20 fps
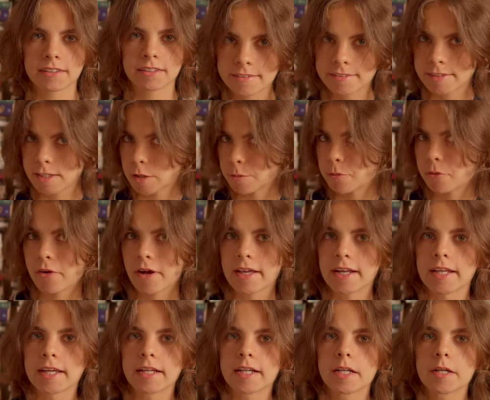Still
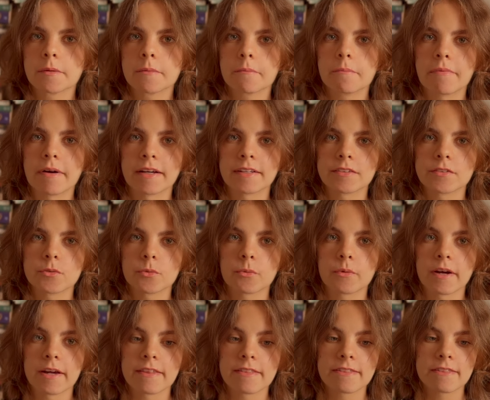poetic, but
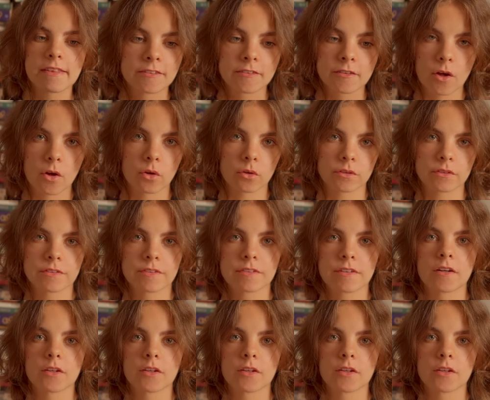with salt